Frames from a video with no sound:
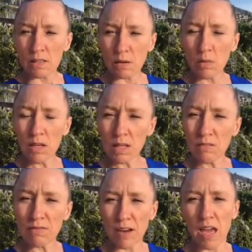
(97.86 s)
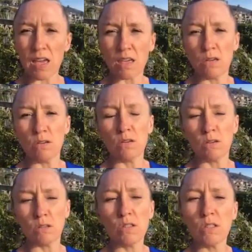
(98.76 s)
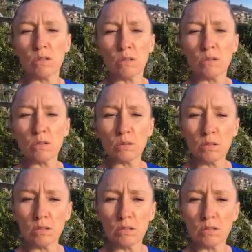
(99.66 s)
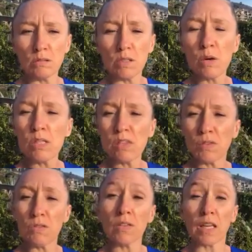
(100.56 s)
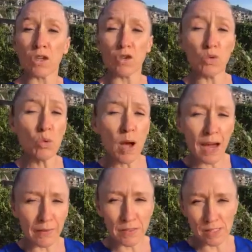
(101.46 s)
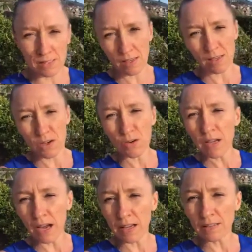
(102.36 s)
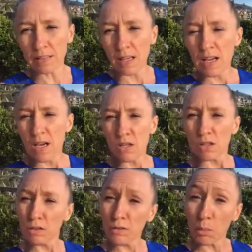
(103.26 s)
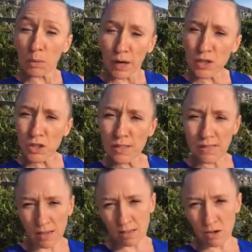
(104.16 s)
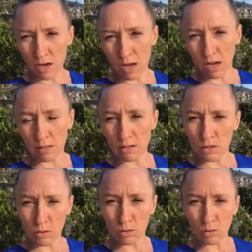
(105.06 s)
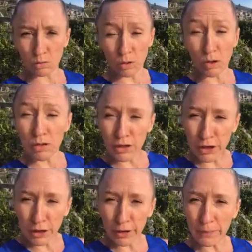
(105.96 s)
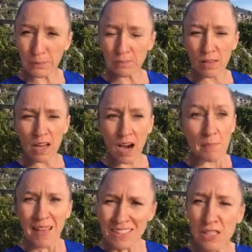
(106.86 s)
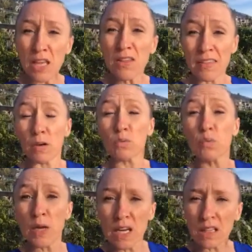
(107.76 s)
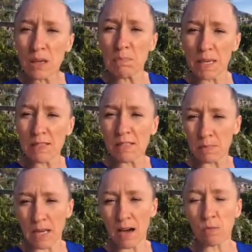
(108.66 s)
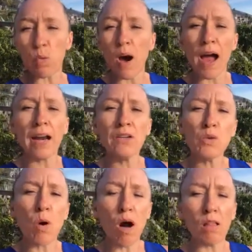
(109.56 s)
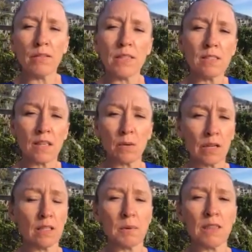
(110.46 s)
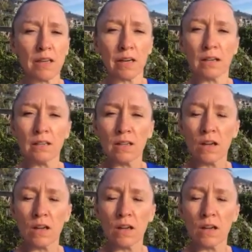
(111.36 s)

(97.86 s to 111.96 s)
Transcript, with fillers: So I want to invite you to notice if you feel like you have to suck in your gut. Do you feel pressure to suck in your gut to look thinner? Um, that's another thing that really pisses me off. Why do all of us think we need to be thinner?